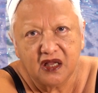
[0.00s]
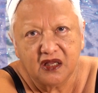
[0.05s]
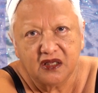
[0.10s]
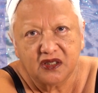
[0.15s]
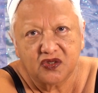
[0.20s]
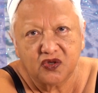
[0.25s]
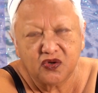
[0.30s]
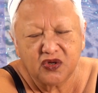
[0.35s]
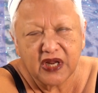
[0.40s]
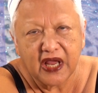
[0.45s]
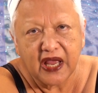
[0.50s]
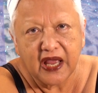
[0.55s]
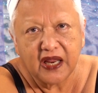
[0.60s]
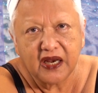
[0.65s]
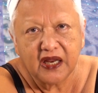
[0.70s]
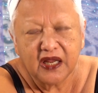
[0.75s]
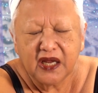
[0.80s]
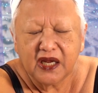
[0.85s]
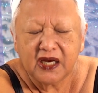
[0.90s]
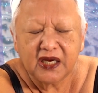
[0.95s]
so
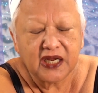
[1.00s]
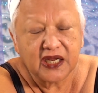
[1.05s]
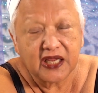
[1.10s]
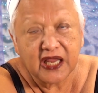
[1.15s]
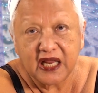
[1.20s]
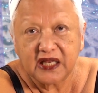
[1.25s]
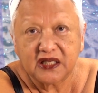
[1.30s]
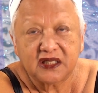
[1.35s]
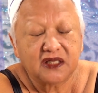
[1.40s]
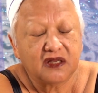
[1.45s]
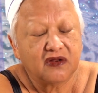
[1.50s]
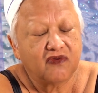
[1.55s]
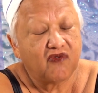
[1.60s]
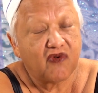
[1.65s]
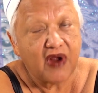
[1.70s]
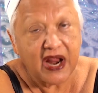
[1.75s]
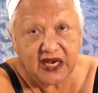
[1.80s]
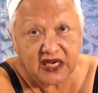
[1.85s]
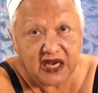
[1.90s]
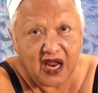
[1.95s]
that they can
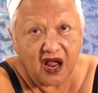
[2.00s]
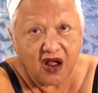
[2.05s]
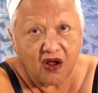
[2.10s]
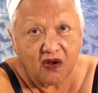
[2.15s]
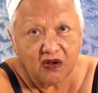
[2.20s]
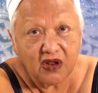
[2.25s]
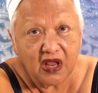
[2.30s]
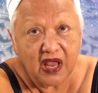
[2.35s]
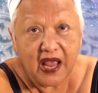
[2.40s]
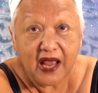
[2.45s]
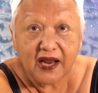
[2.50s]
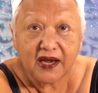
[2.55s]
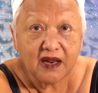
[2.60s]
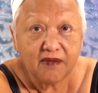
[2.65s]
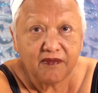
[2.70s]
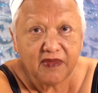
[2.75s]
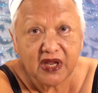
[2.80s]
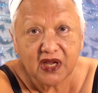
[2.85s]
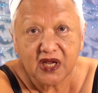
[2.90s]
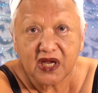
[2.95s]
rent out and
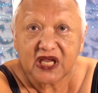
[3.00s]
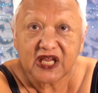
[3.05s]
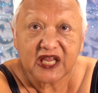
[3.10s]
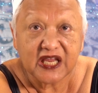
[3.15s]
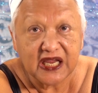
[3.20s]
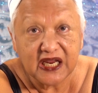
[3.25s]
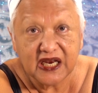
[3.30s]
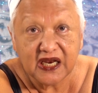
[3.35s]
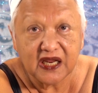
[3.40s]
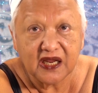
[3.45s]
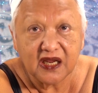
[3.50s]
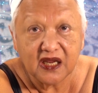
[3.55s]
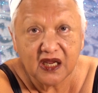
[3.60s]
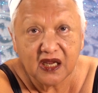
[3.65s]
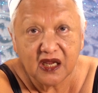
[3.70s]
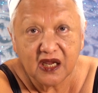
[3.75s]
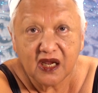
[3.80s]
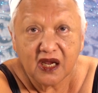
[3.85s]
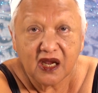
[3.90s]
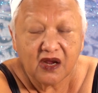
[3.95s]
then make a killing